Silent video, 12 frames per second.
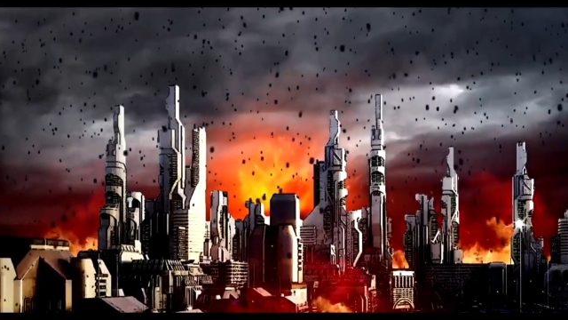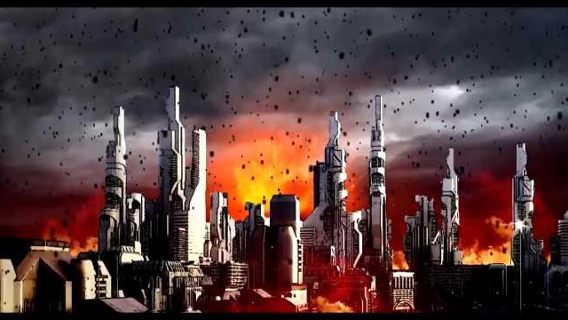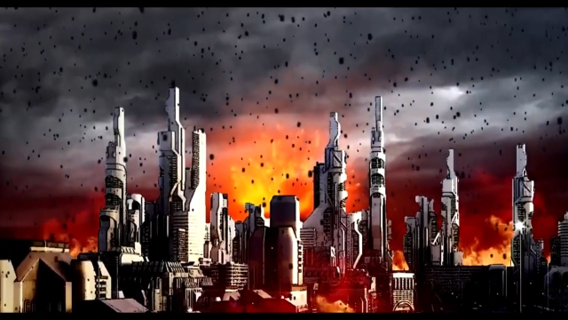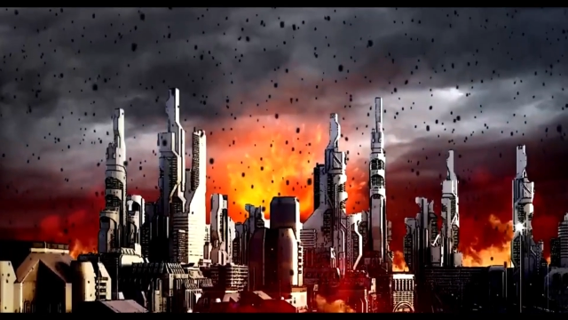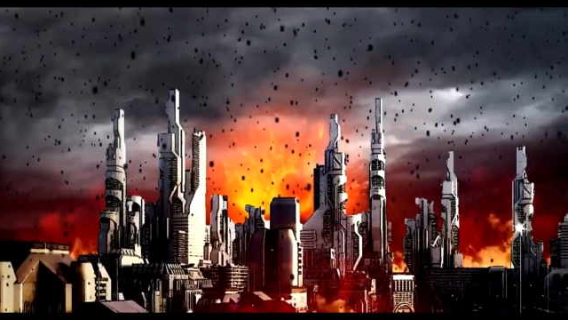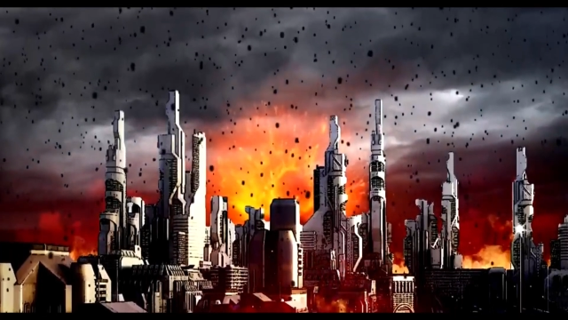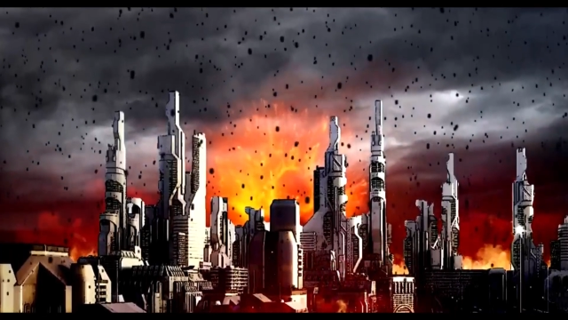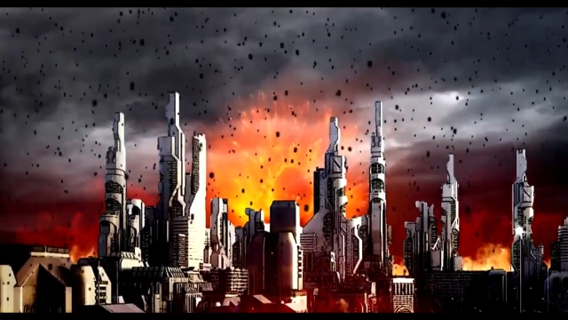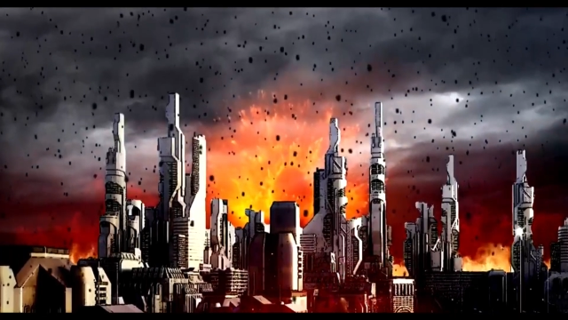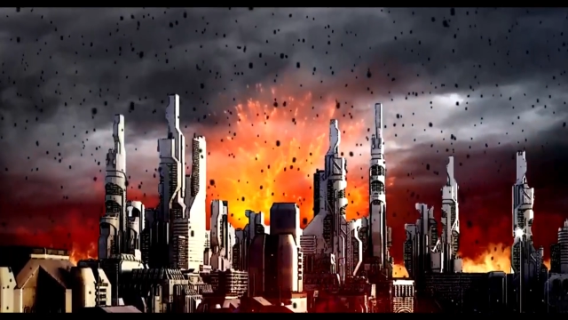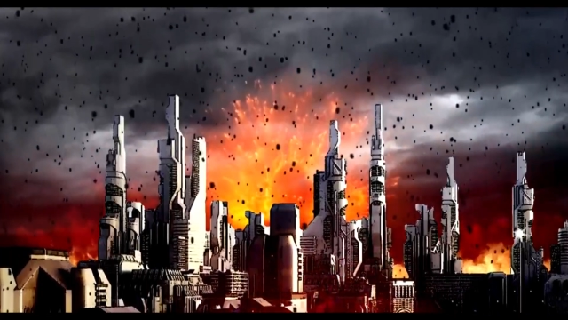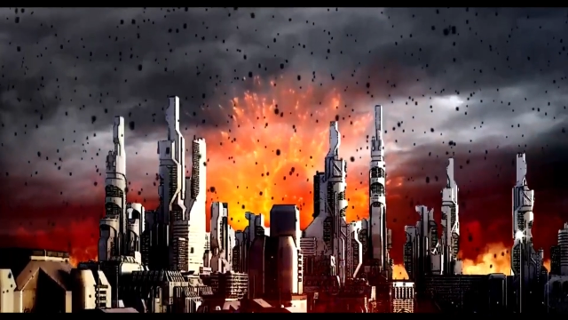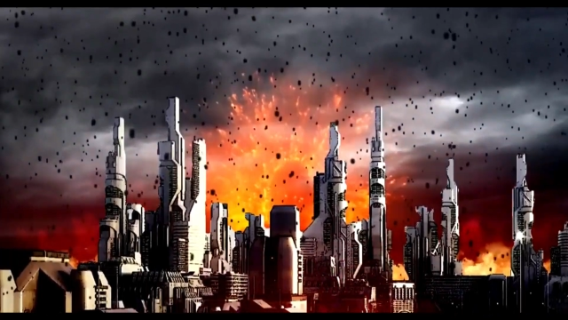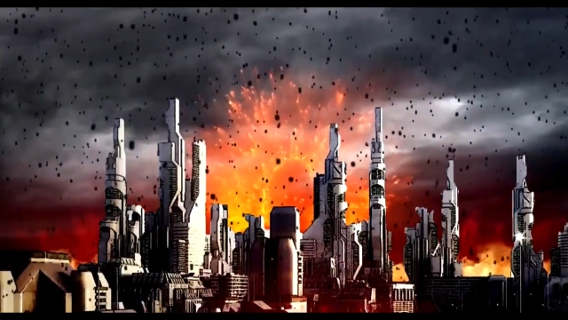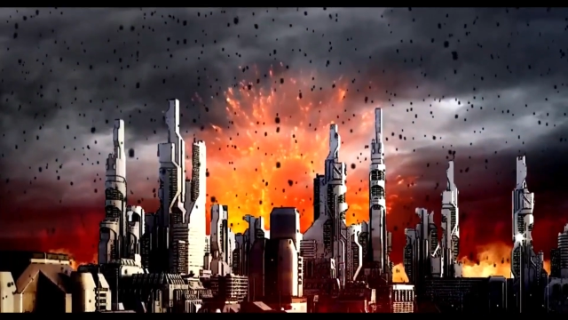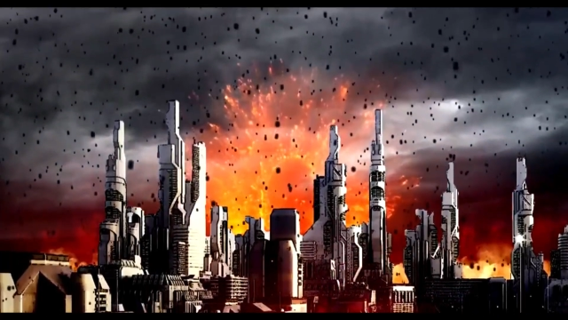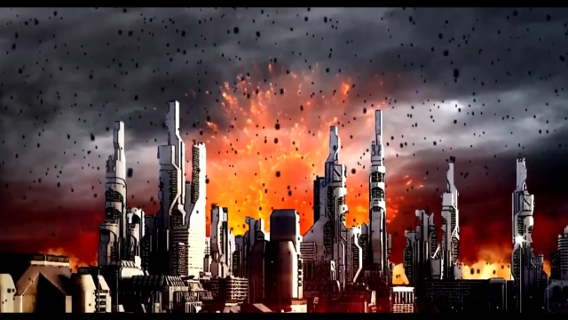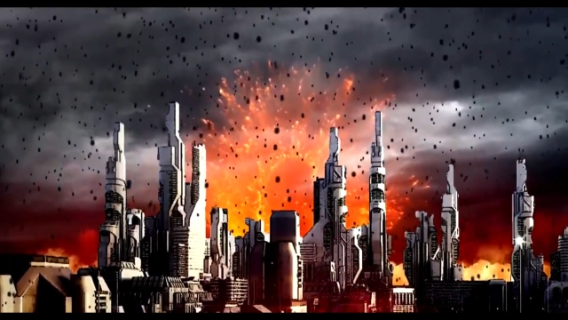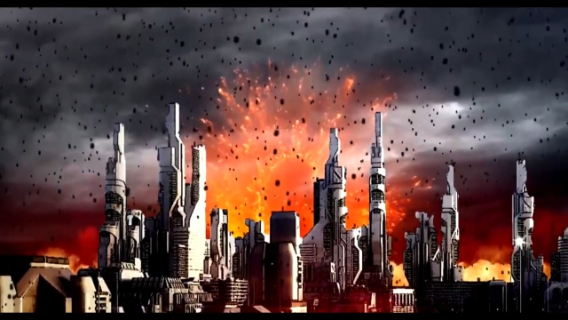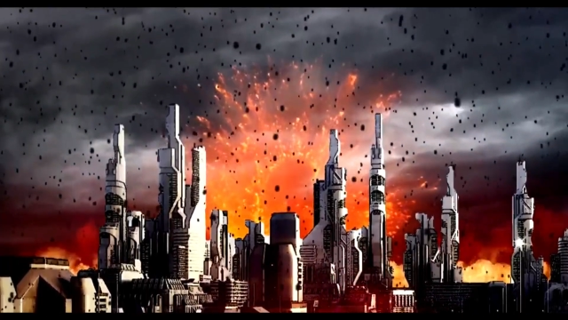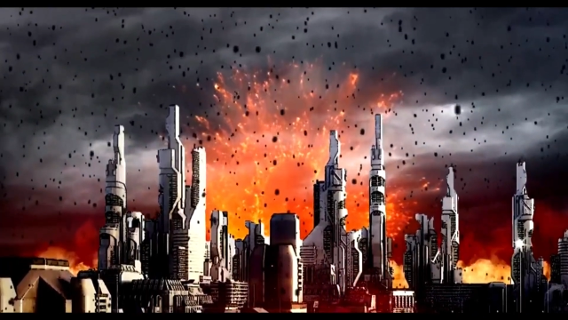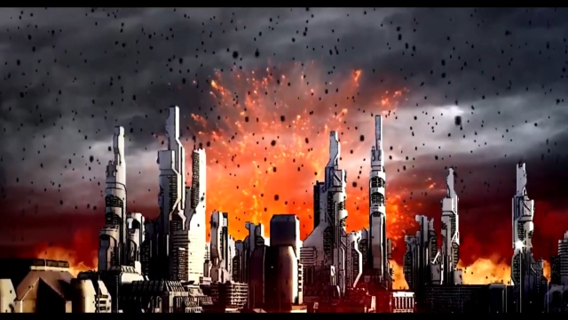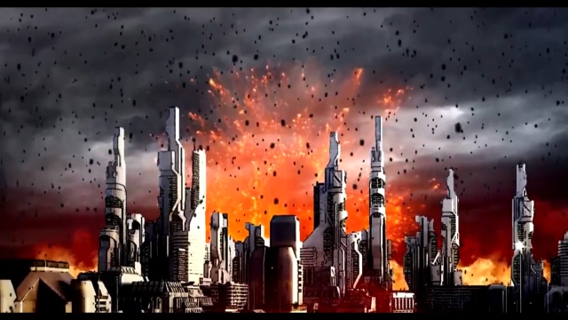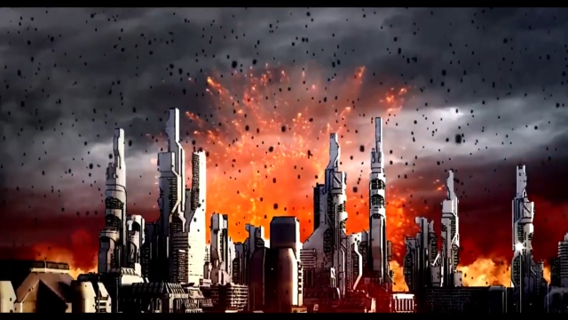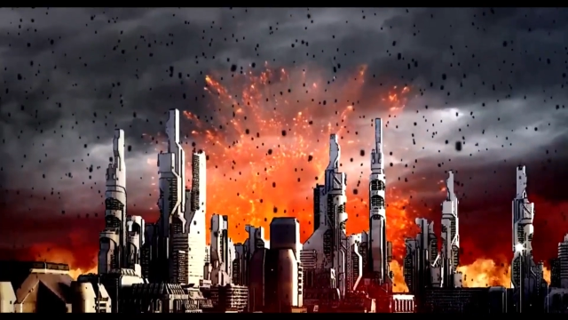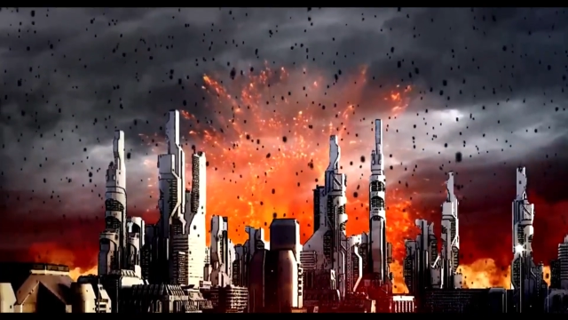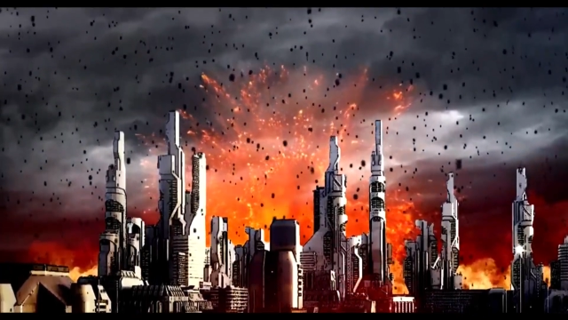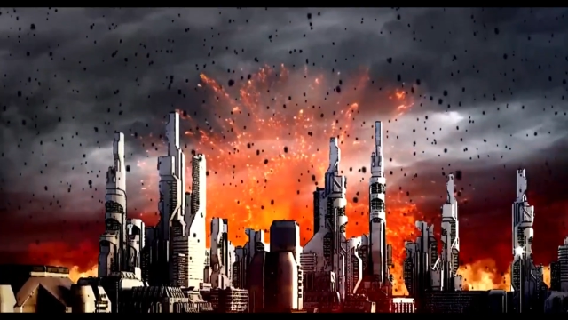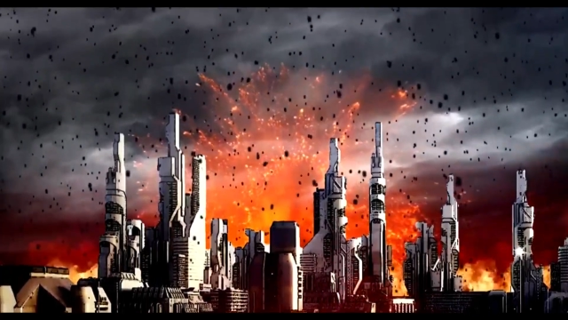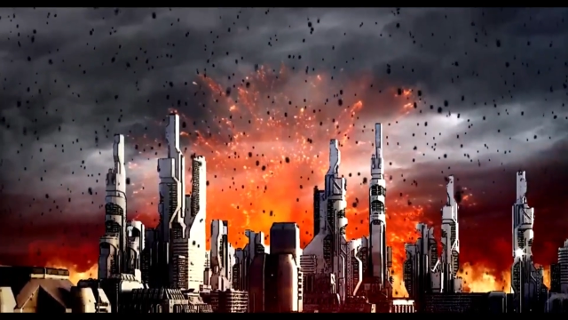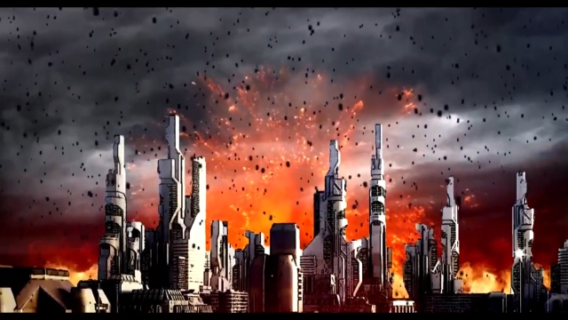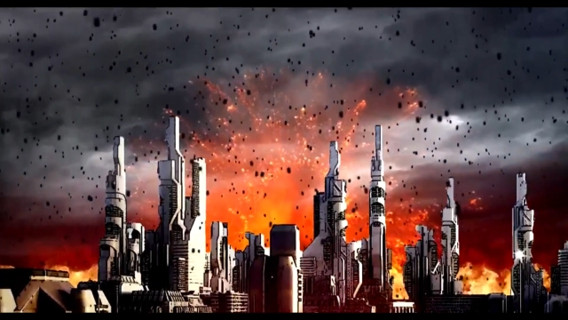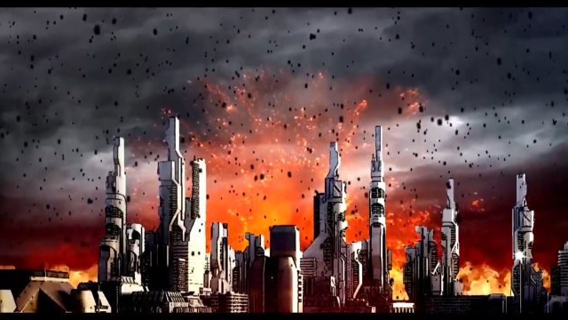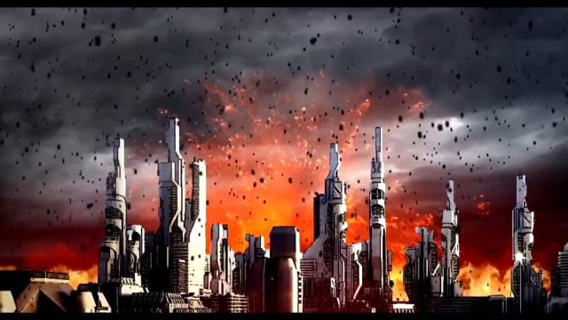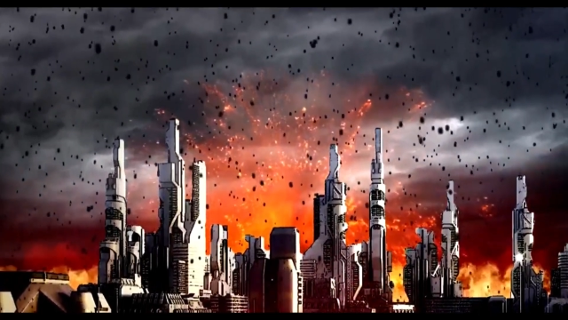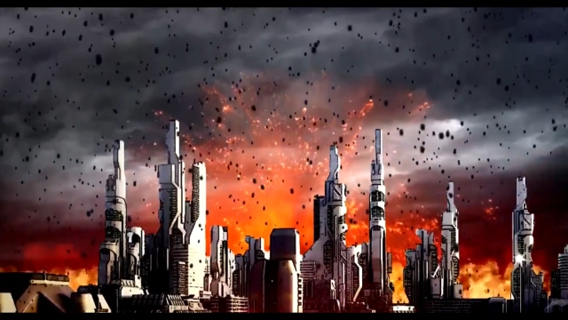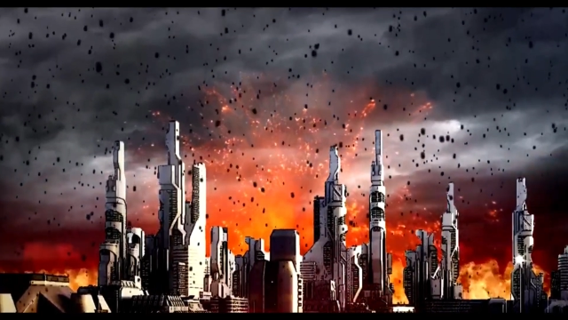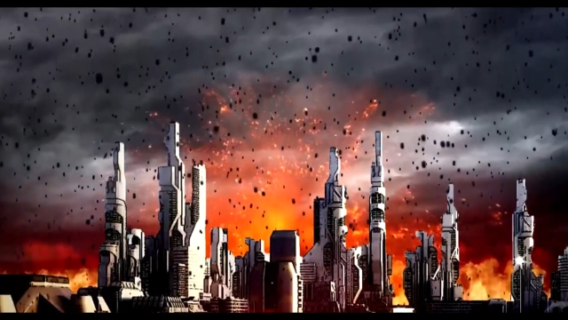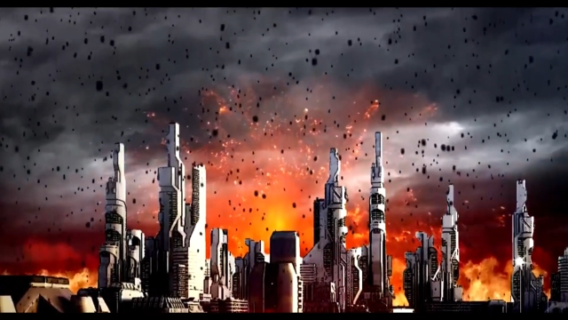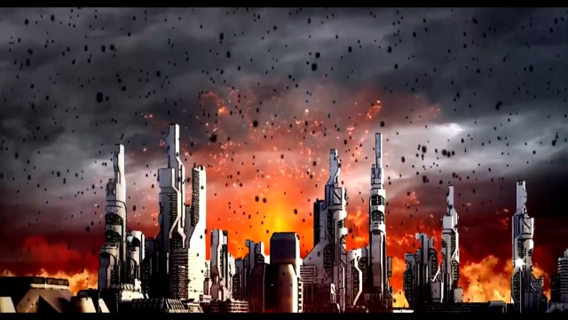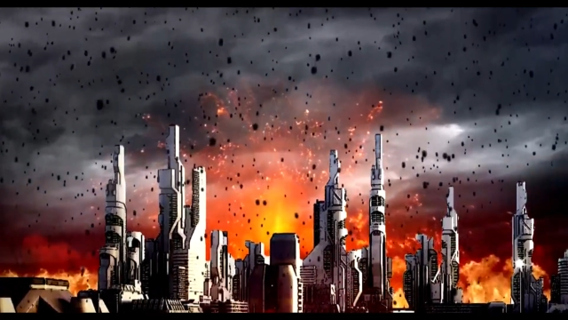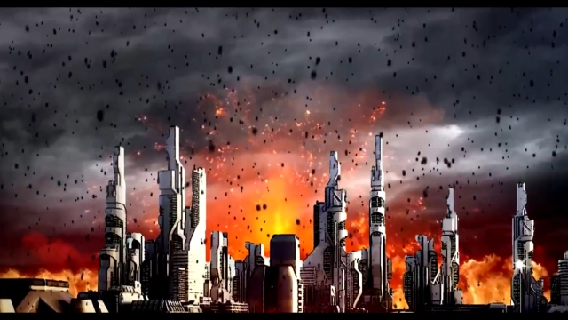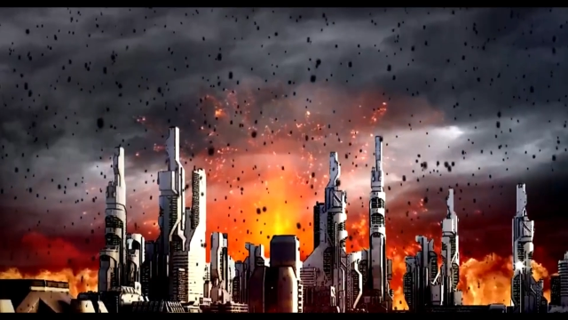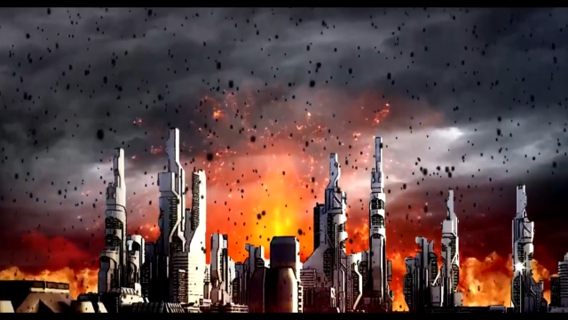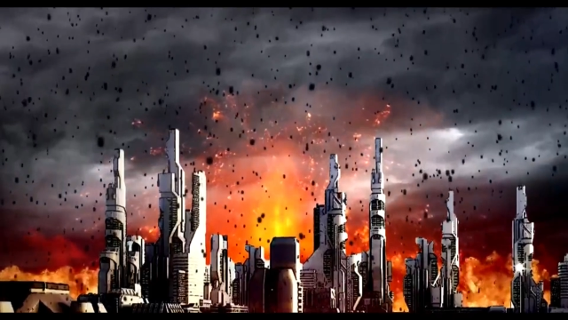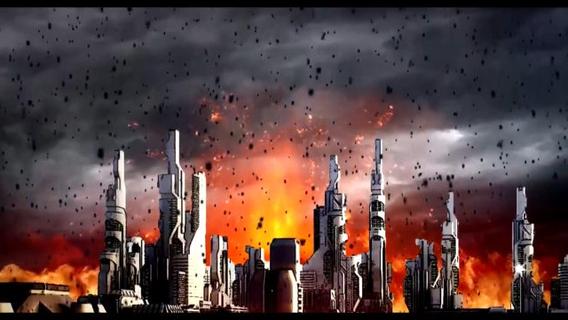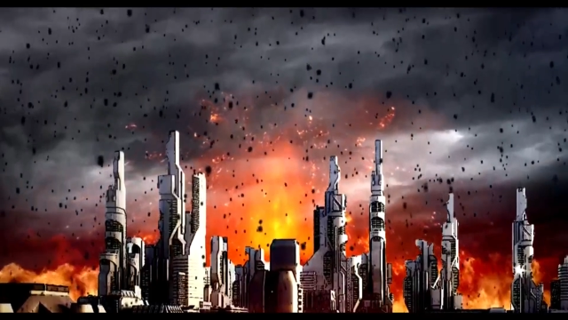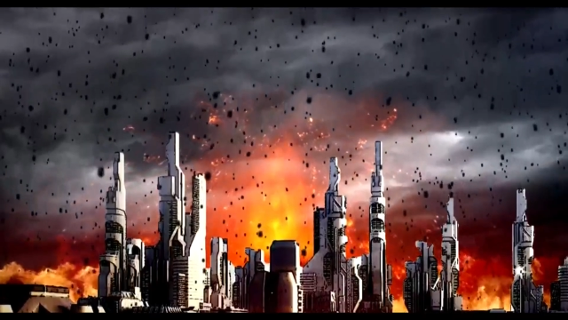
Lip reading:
Nobody's mouth can be seen.